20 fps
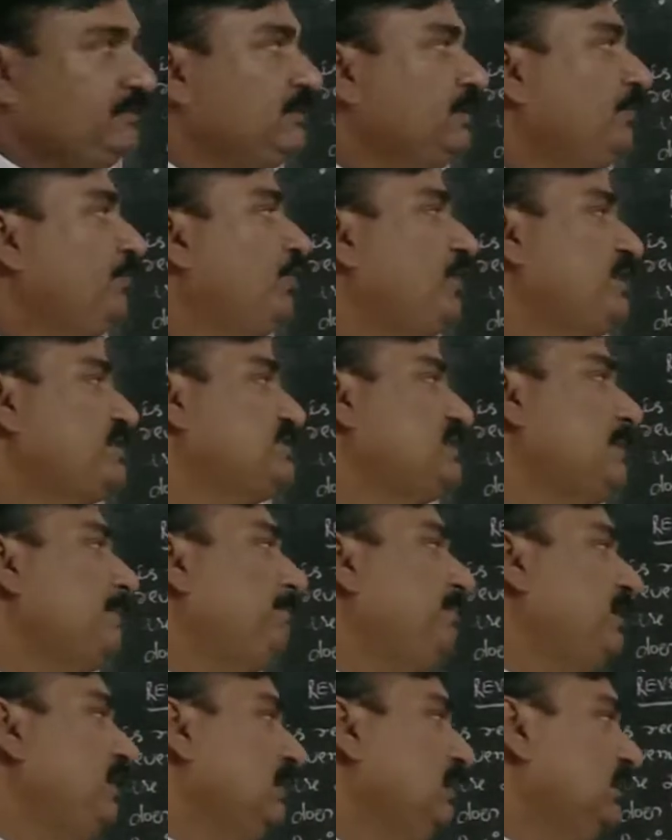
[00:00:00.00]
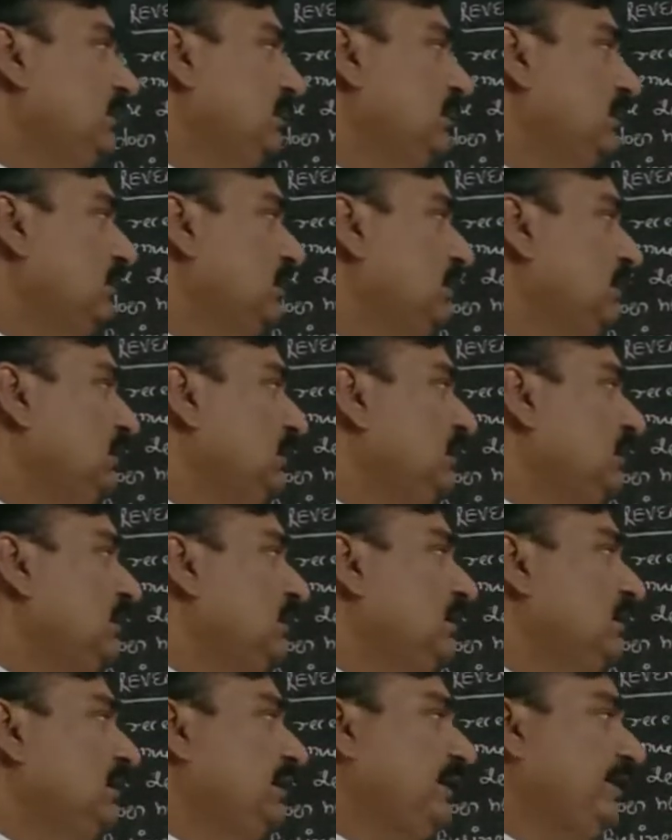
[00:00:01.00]
For example,
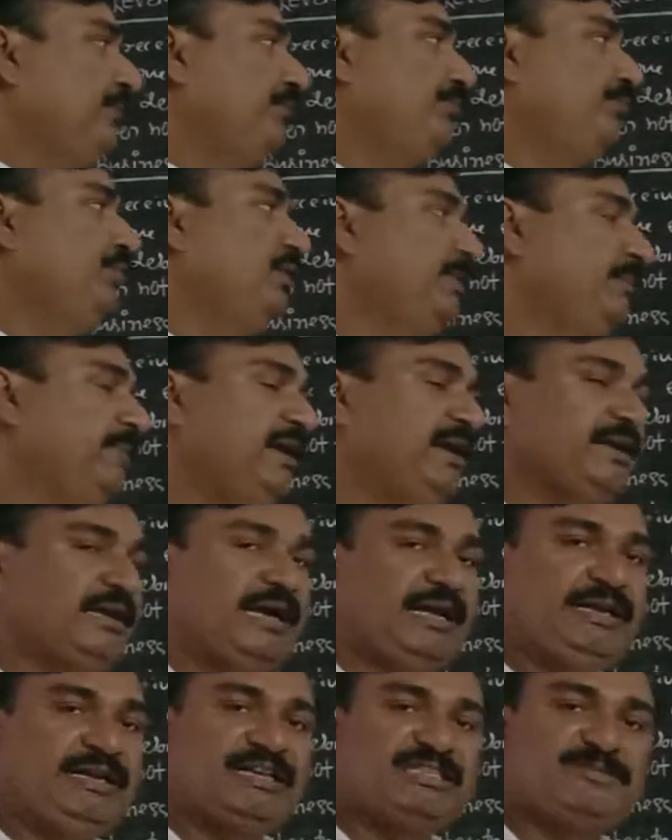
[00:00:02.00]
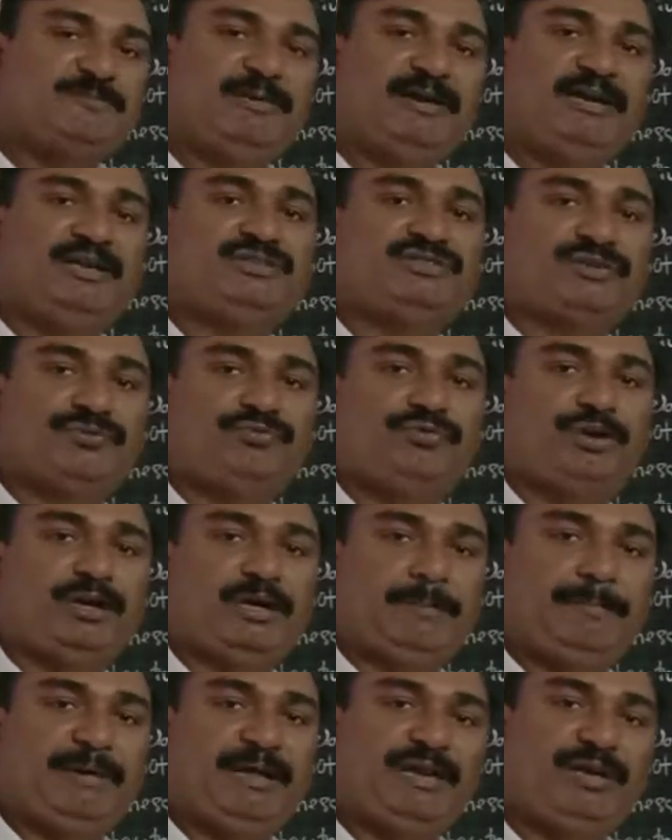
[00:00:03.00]
if we make any expenditure for
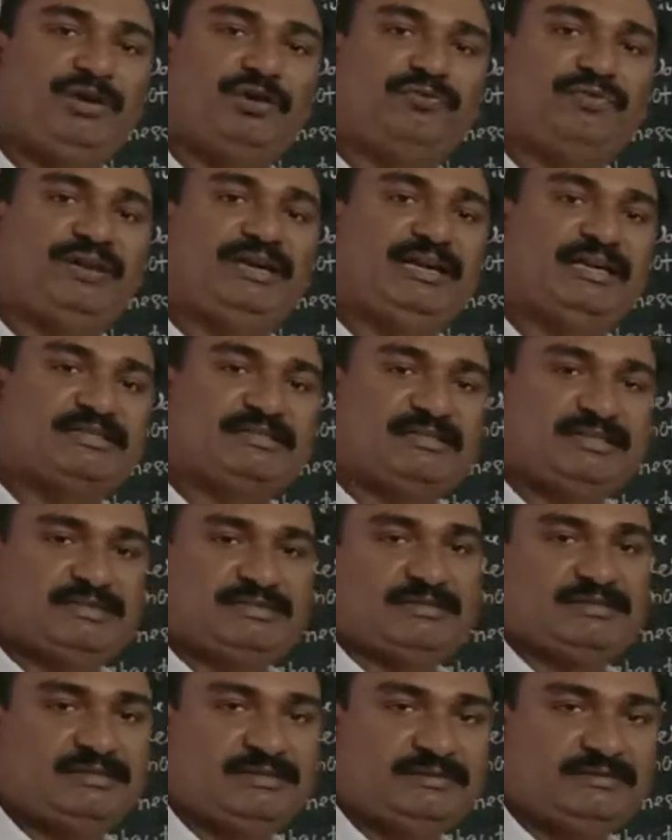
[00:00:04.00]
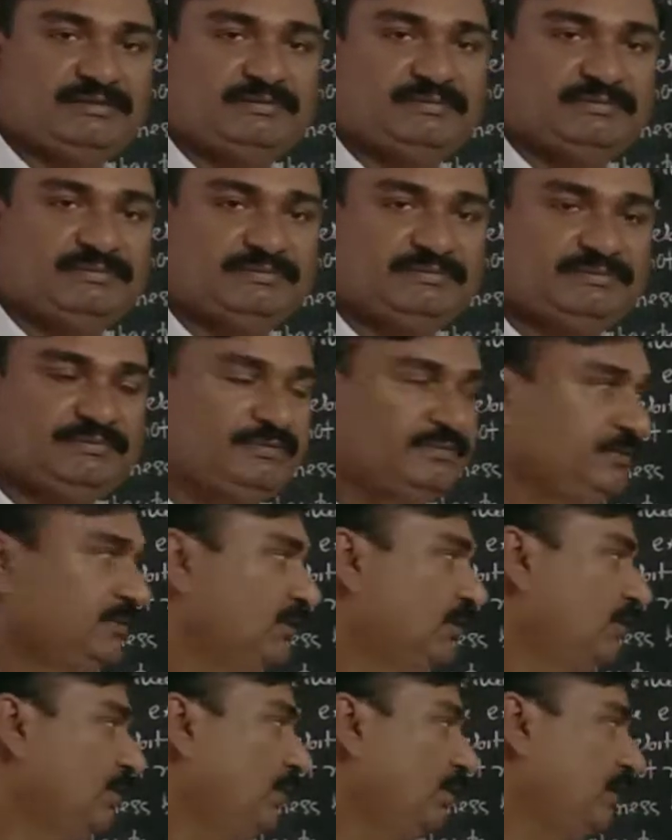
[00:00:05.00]
repairing of any assets,
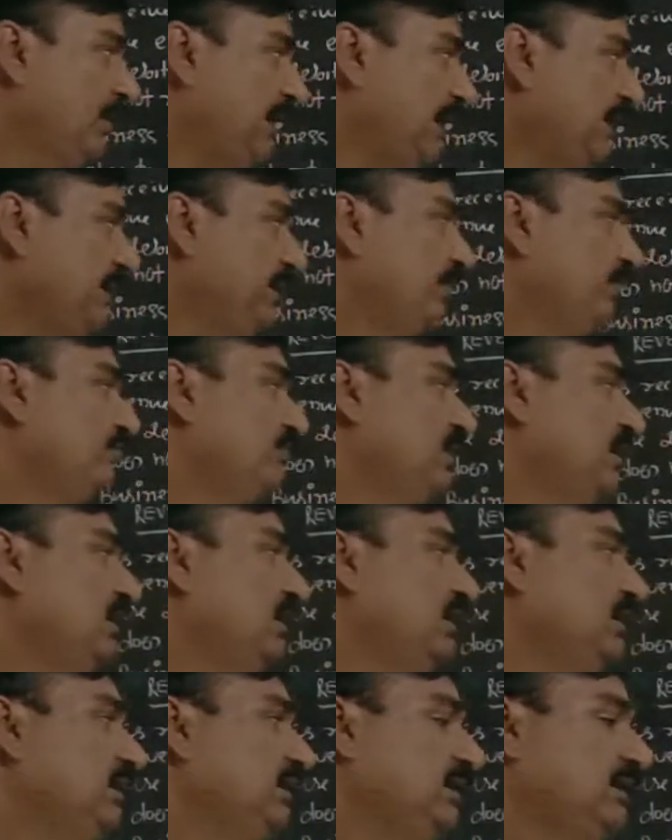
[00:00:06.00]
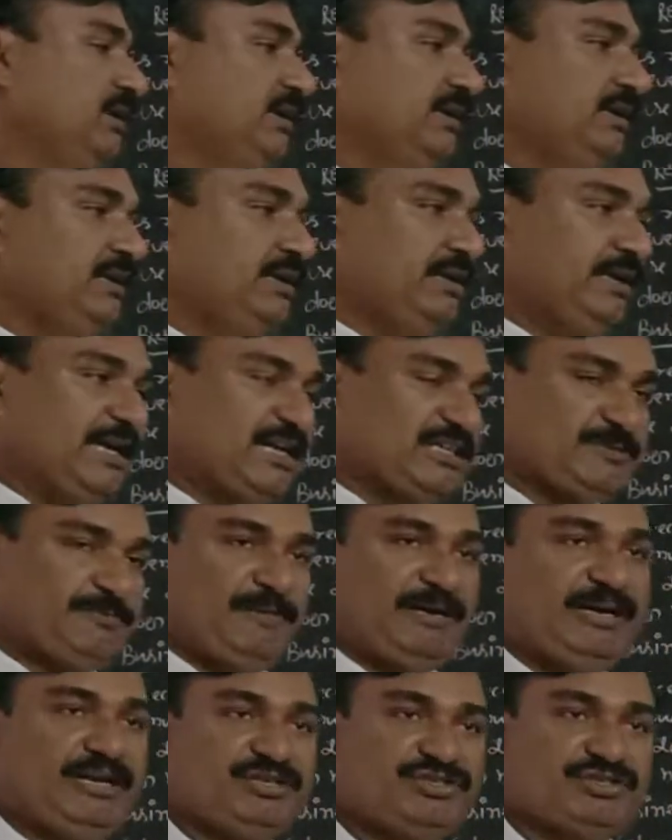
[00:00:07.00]
or any of the
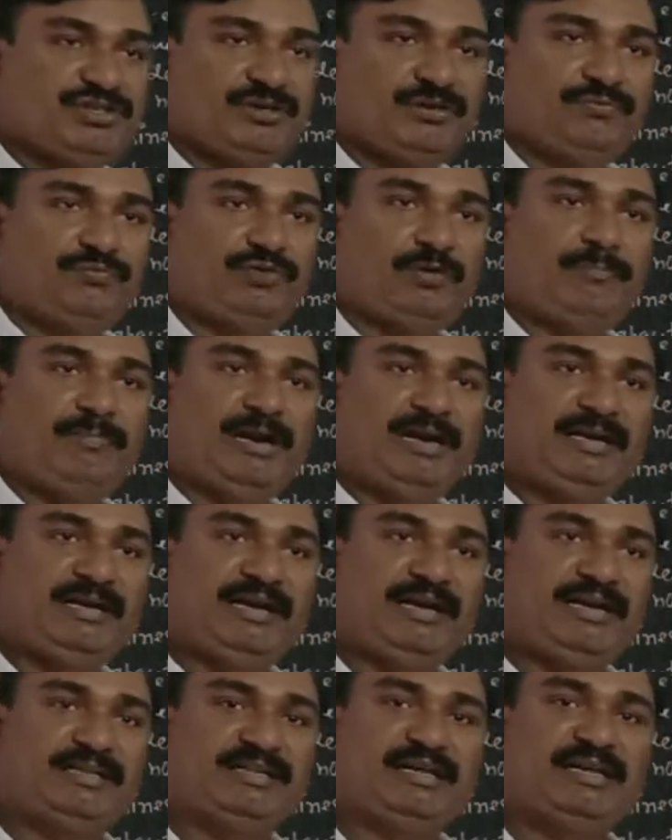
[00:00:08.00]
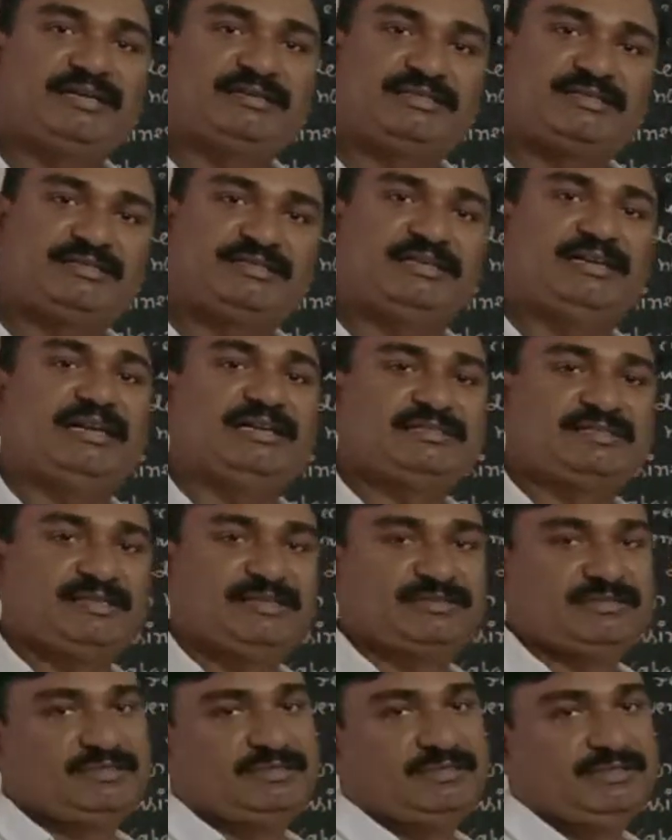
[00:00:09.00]
expenditure for maintaining the existing
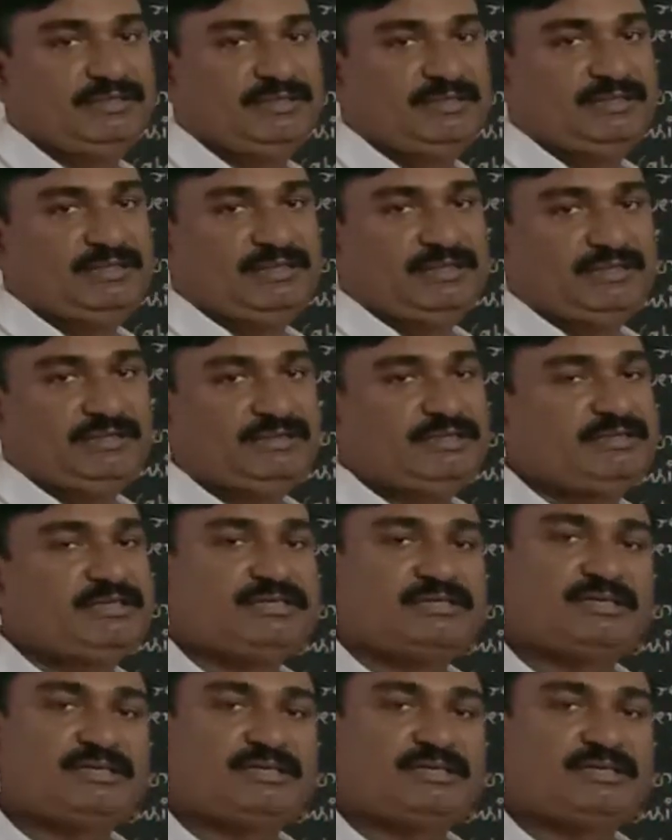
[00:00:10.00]
assets, this is